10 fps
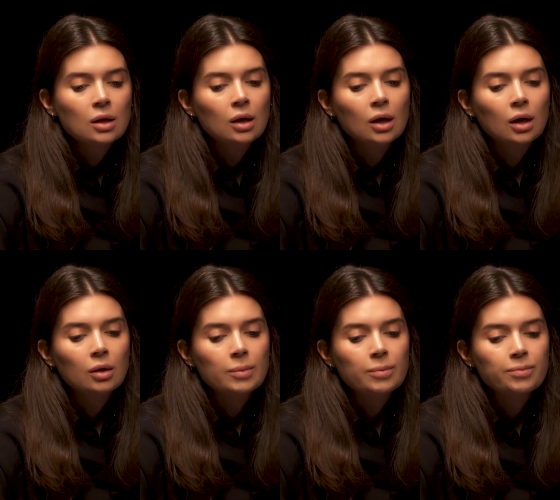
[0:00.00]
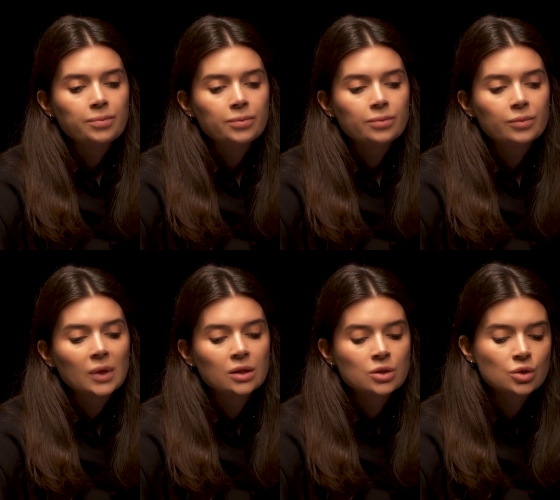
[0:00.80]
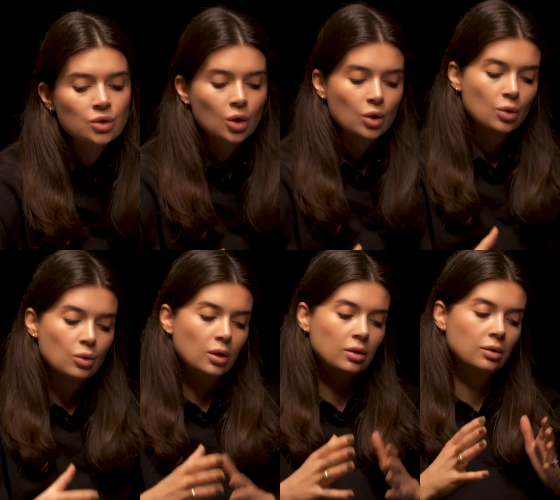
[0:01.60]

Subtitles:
And so